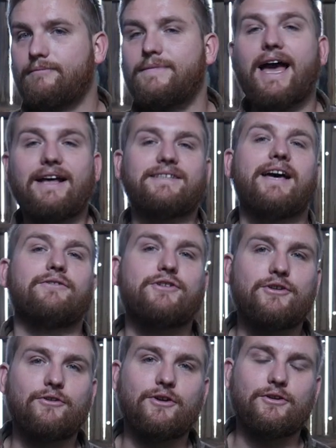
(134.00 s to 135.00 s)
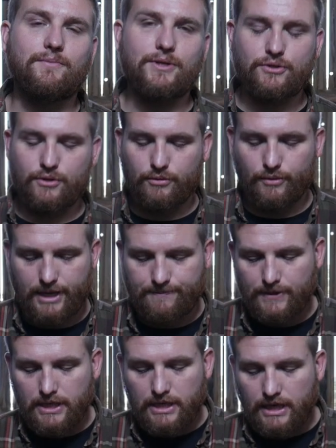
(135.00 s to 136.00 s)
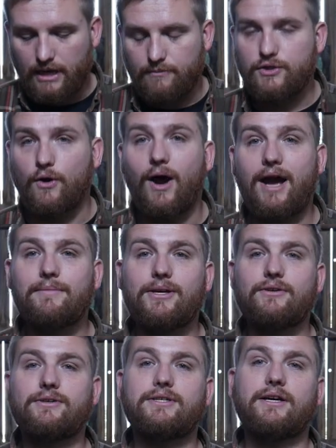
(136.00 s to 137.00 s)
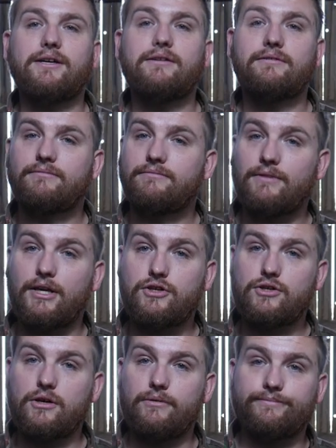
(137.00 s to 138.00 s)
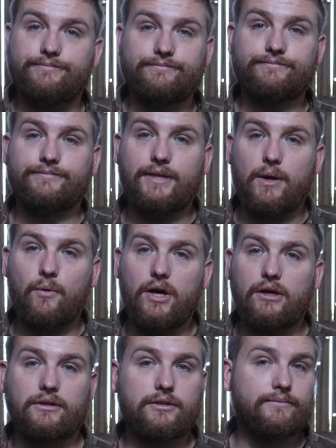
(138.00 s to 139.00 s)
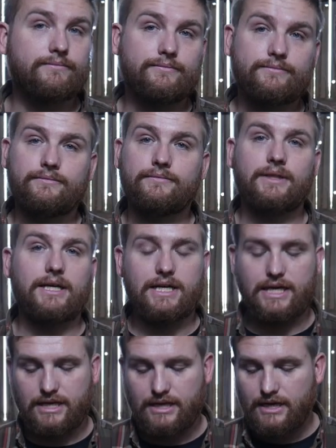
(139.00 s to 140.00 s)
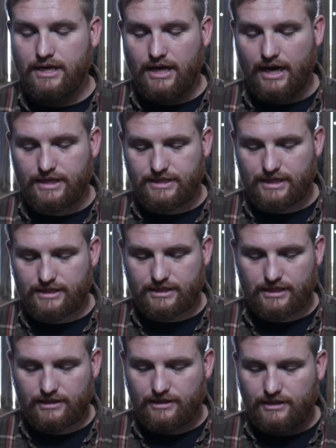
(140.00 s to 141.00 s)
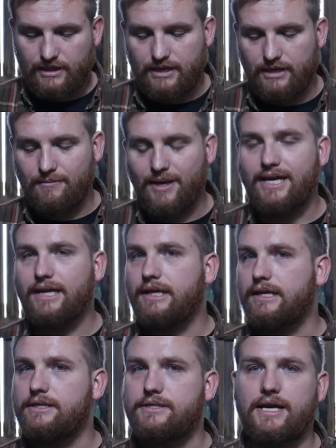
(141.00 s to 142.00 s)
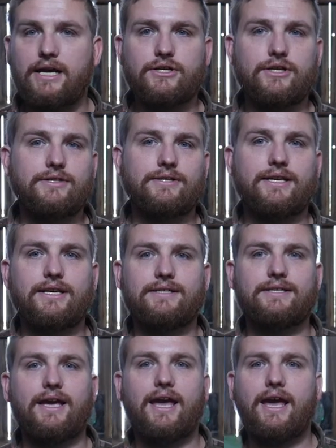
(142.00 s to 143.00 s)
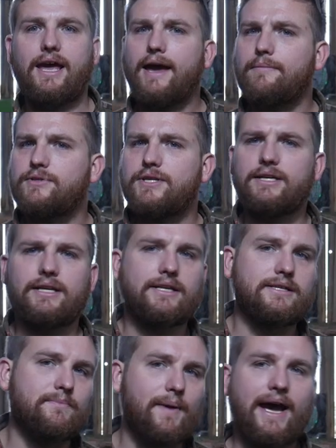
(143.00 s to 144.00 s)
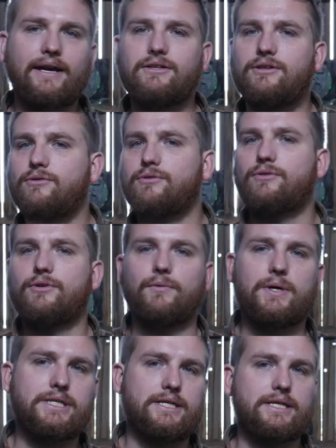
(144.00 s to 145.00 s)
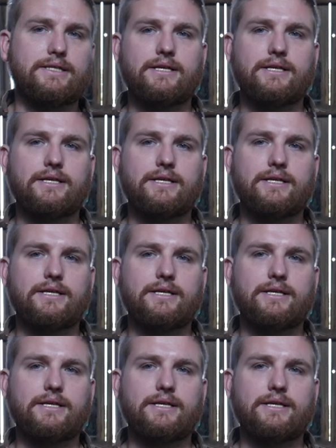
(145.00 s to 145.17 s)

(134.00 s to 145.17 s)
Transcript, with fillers: Yeah, sounds too good to be true, right? So I'm here to tell you, it's true. It worked. I didn't make any concessions. I didn't say, hey, I'm sending this back to you. There wasn't